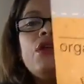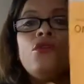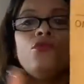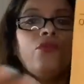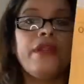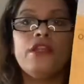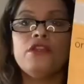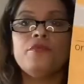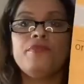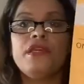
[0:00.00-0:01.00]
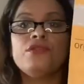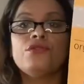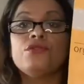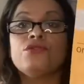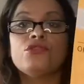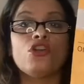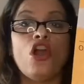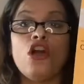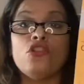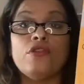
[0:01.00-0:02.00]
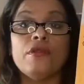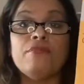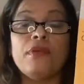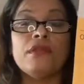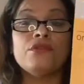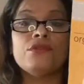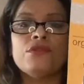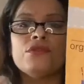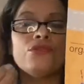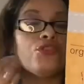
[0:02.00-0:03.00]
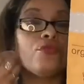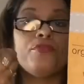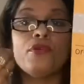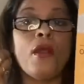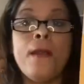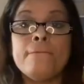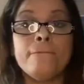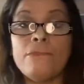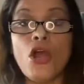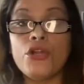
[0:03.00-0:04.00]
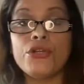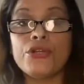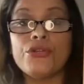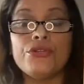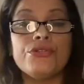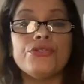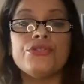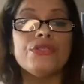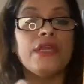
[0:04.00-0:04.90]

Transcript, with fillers: regular pencils, coloring pencils. You could put markers.